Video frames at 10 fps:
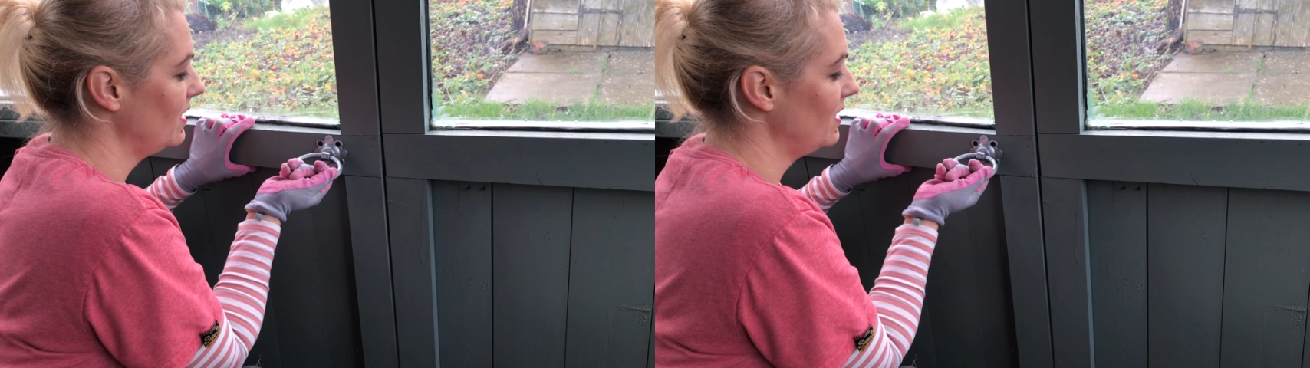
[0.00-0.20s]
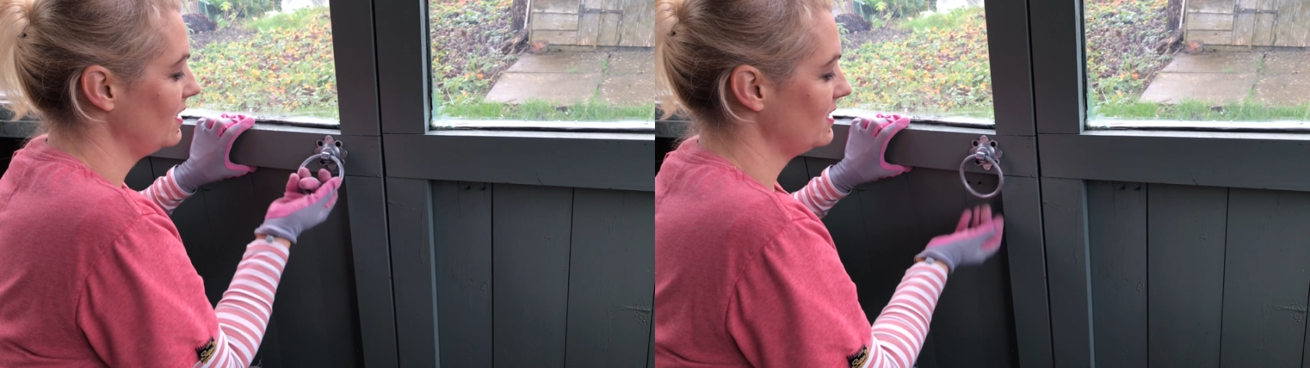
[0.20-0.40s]

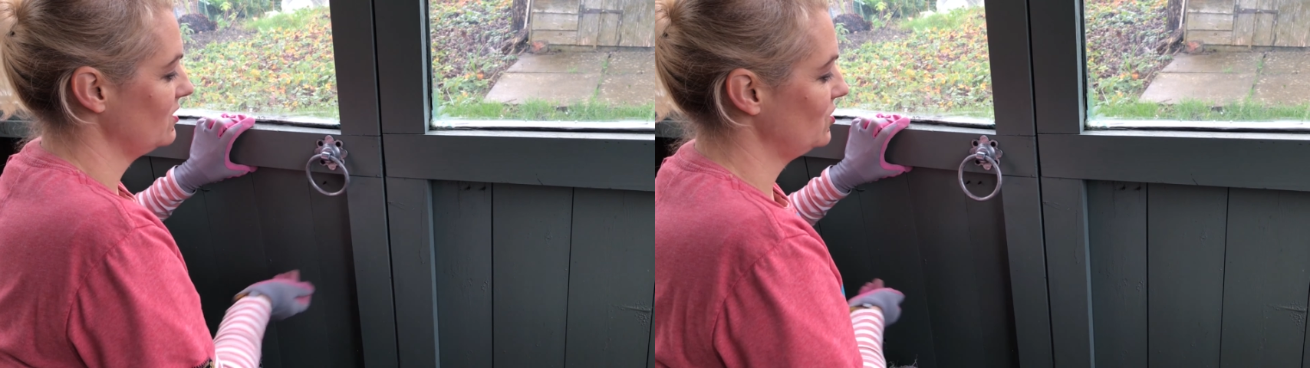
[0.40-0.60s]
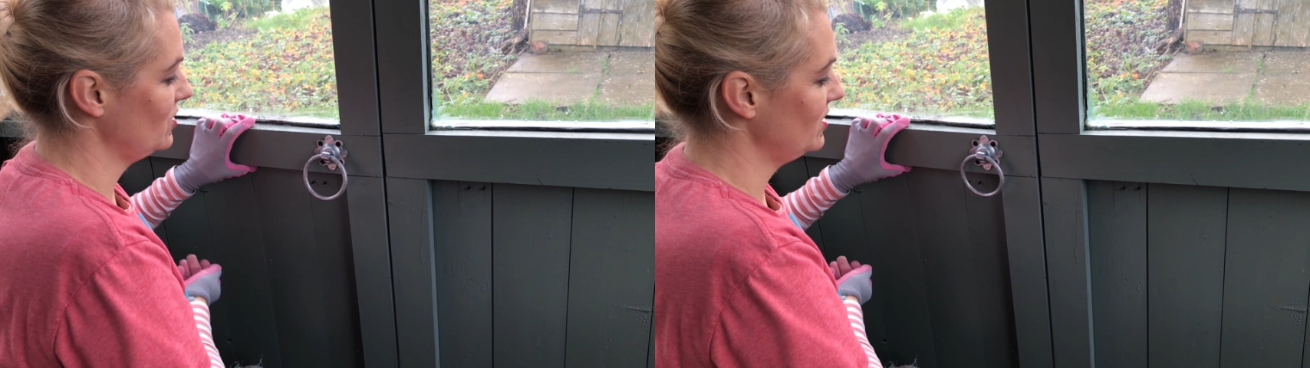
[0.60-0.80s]
I can
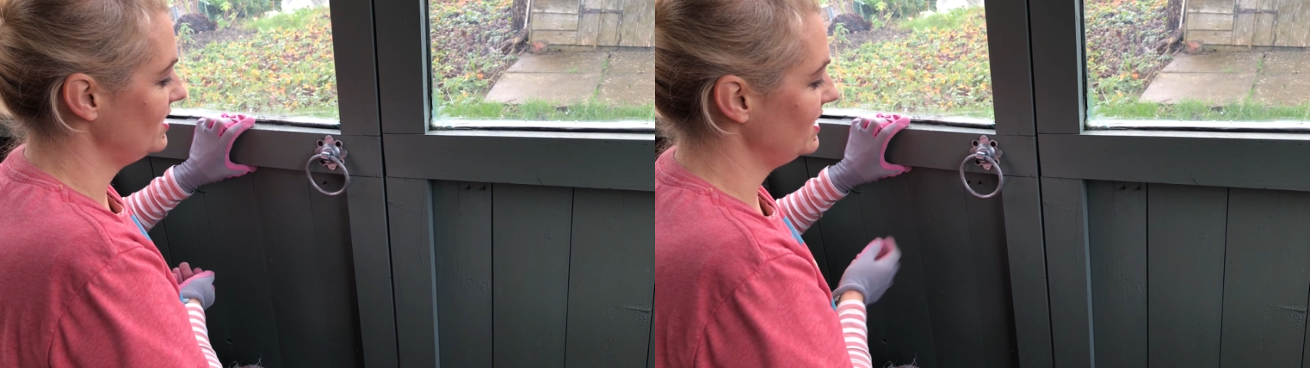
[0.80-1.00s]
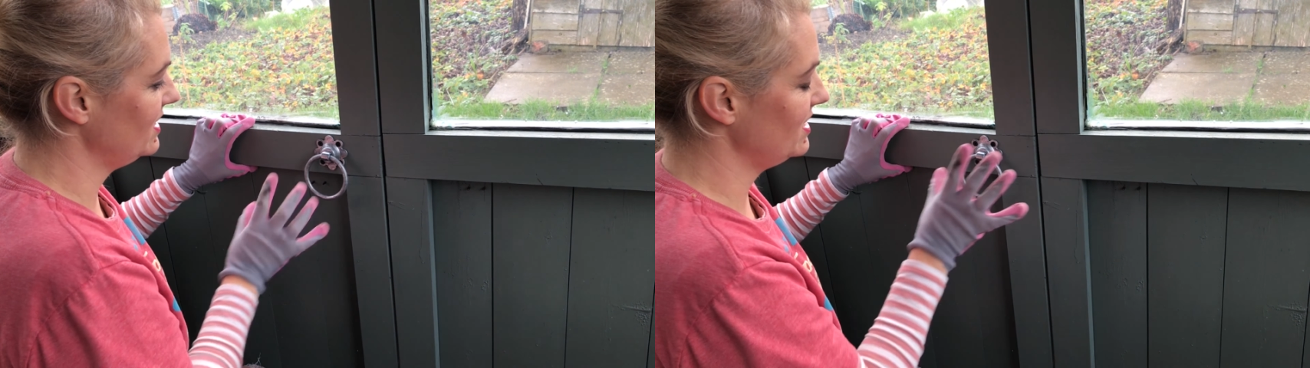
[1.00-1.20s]
shut
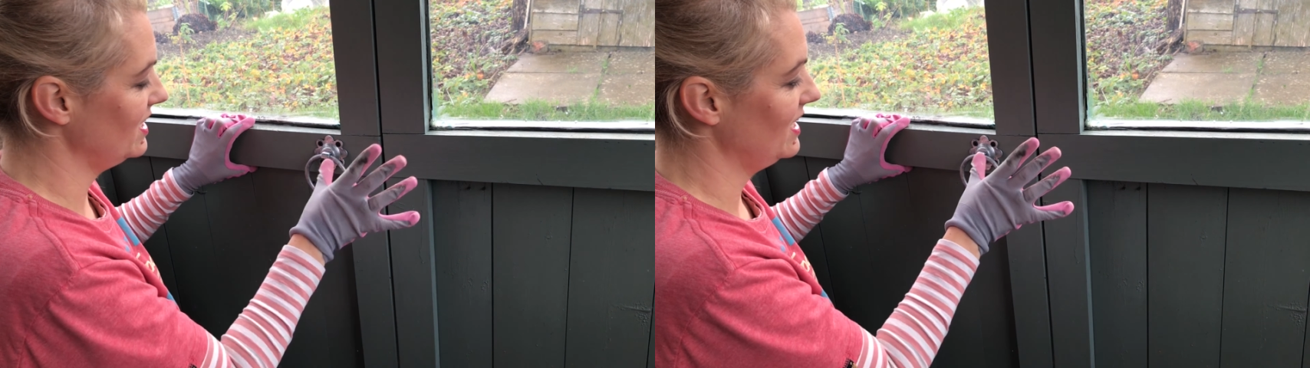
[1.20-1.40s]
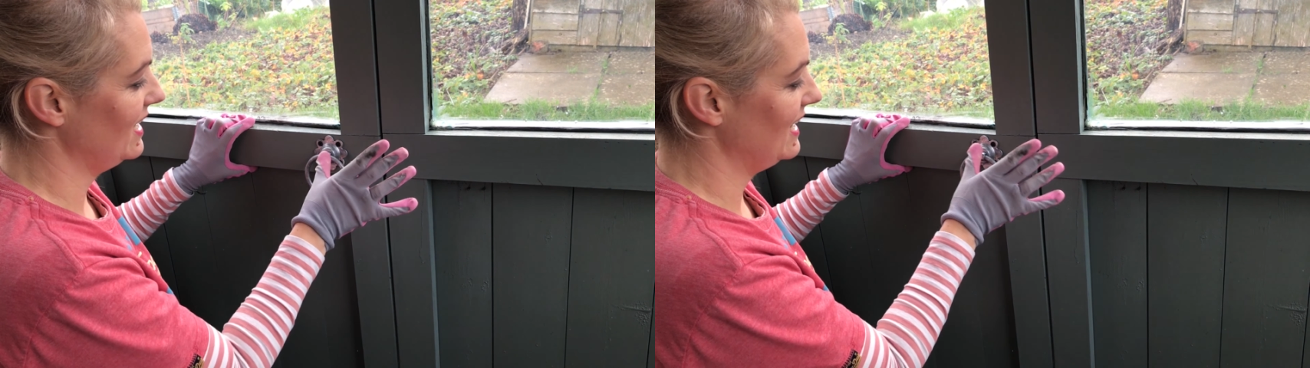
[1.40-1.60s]
it
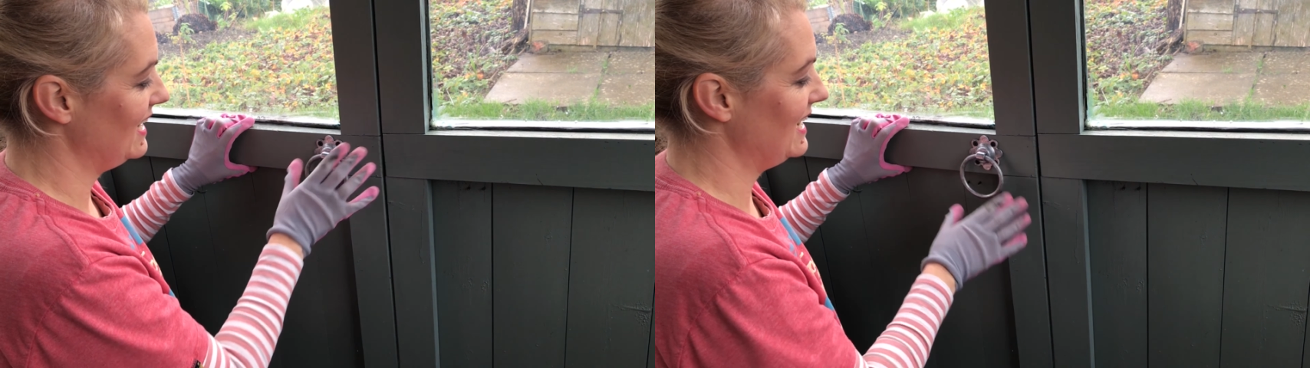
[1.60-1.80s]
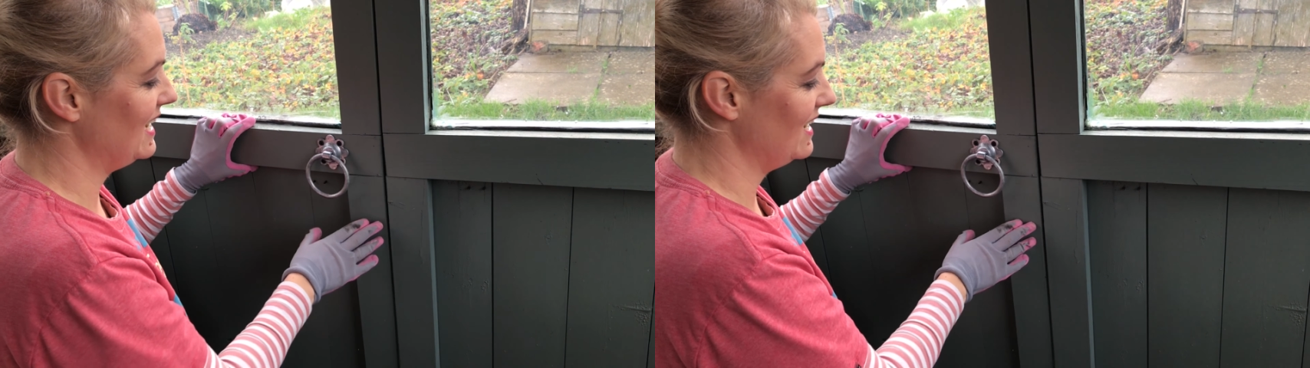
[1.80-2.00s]

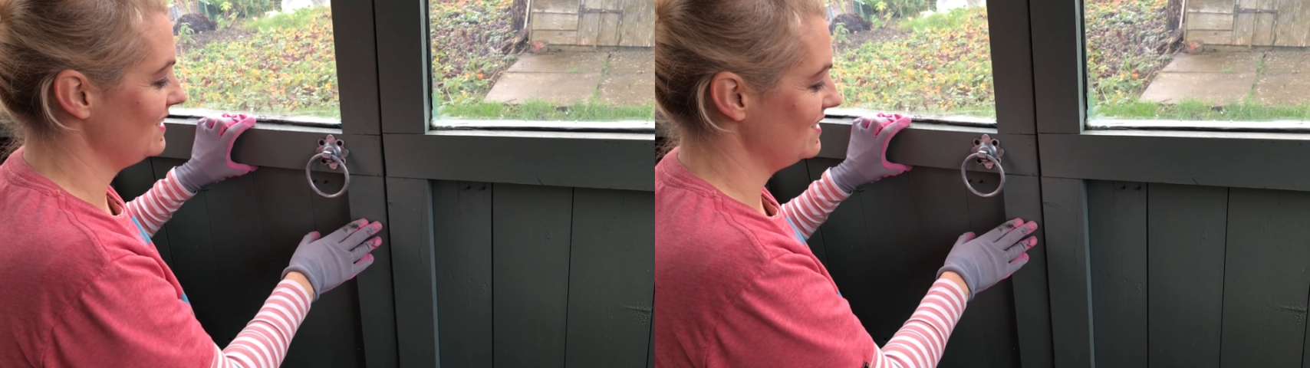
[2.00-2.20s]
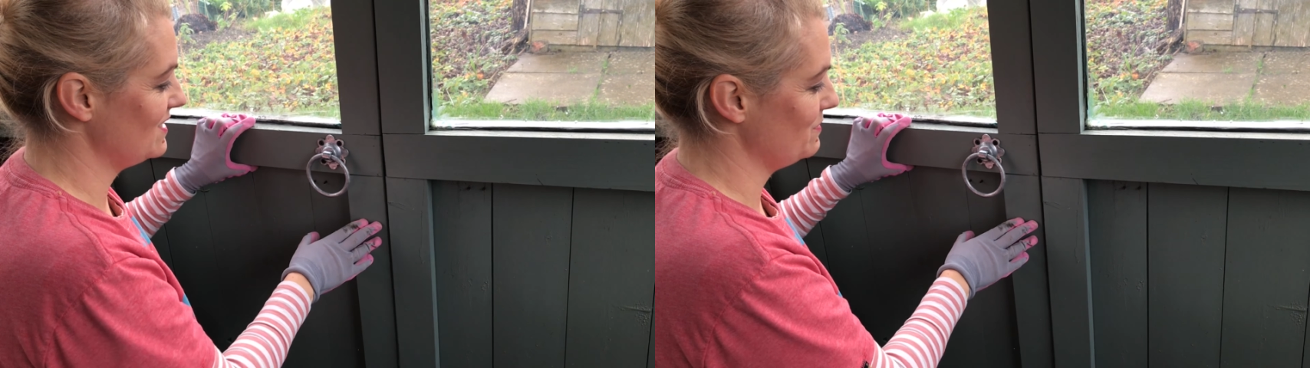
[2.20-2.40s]

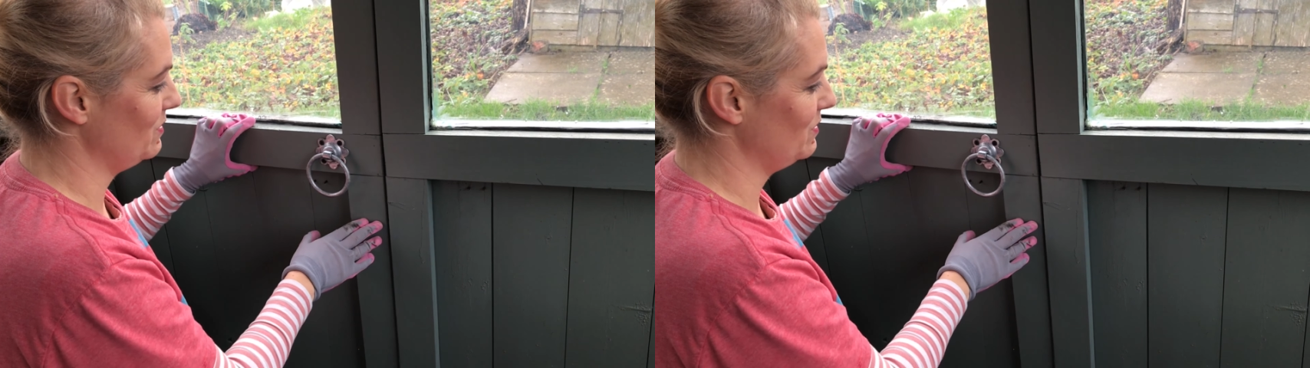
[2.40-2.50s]
and